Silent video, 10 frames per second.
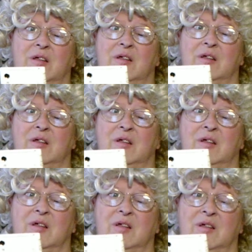
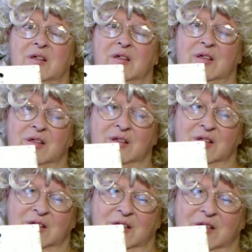
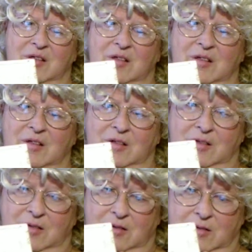
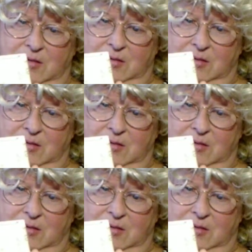[no speech]